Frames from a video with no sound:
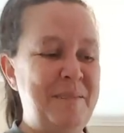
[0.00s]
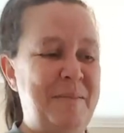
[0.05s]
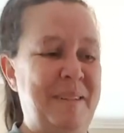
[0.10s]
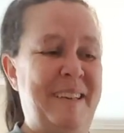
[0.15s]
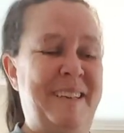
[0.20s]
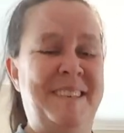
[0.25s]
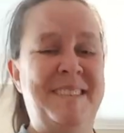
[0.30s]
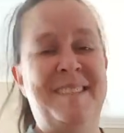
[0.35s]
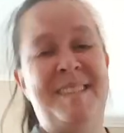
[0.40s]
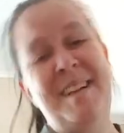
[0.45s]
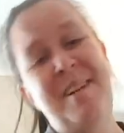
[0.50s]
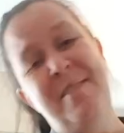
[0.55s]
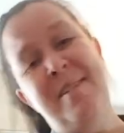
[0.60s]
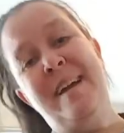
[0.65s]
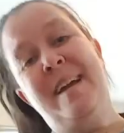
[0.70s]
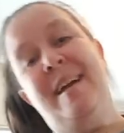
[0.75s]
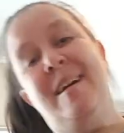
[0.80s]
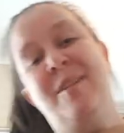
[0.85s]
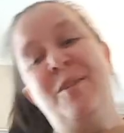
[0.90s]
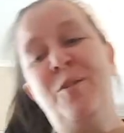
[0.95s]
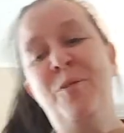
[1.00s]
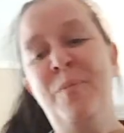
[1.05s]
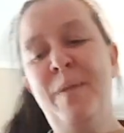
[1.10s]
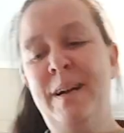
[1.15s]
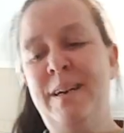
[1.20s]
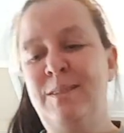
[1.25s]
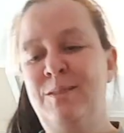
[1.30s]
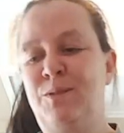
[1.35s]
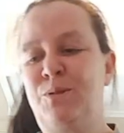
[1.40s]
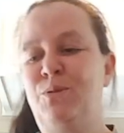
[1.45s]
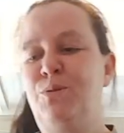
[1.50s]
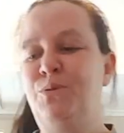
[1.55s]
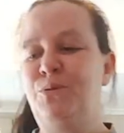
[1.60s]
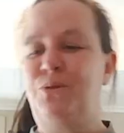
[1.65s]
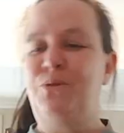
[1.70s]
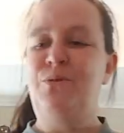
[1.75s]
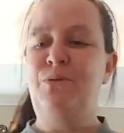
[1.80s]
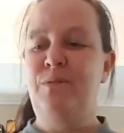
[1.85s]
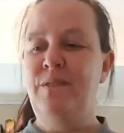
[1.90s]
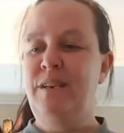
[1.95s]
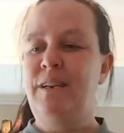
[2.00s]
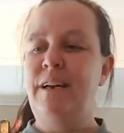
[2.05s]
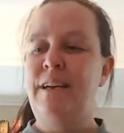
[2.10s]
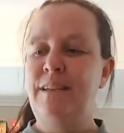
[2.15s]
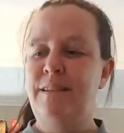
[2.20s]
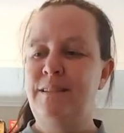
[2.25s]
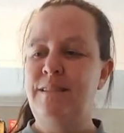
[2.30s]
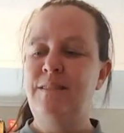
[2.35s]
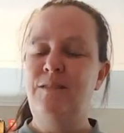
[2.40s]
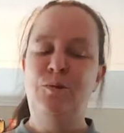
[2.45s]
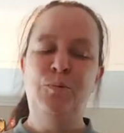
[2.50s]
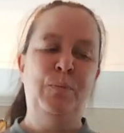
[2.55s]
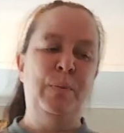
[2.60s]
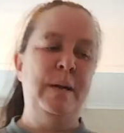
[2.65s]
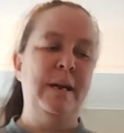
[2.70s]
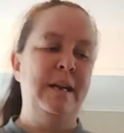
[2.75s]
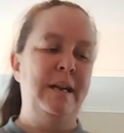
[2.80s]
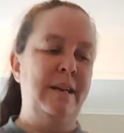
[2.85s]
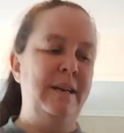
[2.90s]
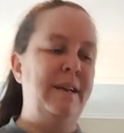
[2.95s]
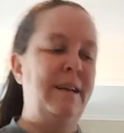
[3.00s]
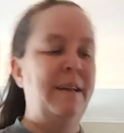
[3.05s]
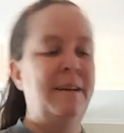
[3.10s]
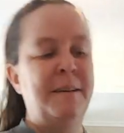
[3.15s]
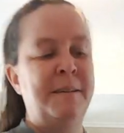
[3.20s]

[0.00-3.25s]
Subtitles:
Because now I gotta go back to school sooner than I anticipated.